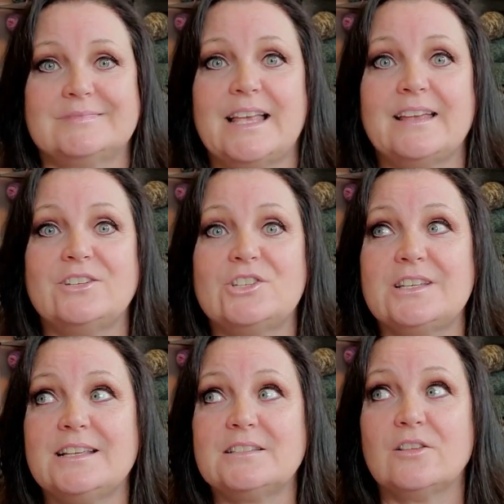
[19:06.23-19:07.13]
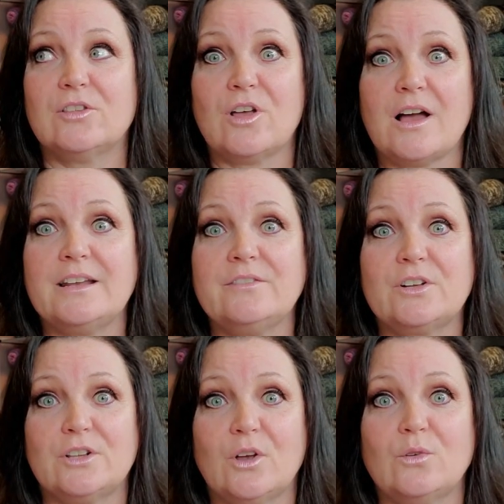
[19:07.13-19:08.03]
And she has a lot of
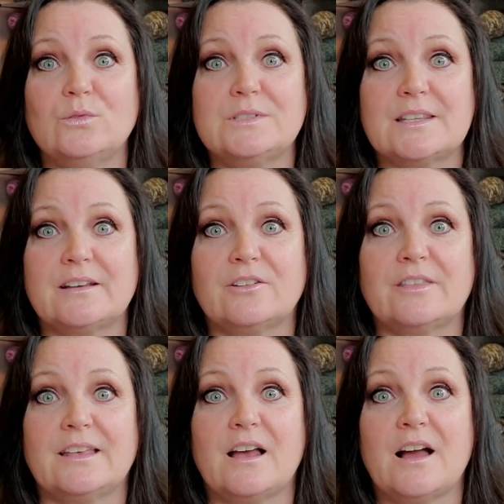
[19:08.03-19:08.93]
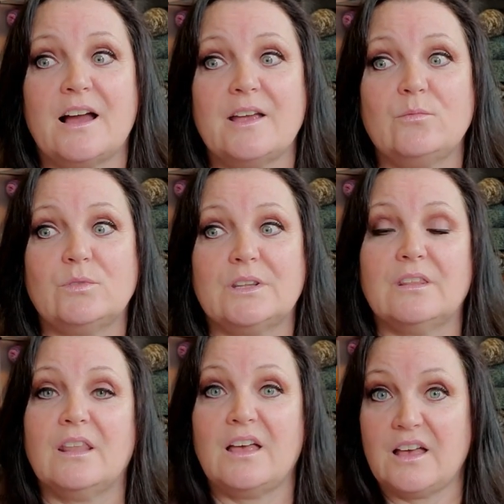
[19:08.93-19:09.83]
clothes there that I would
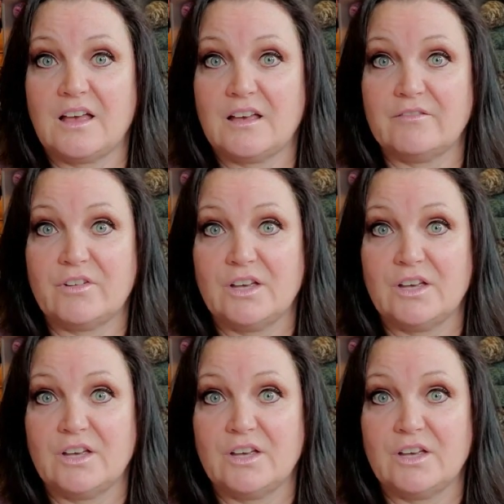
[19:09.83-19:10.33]
love,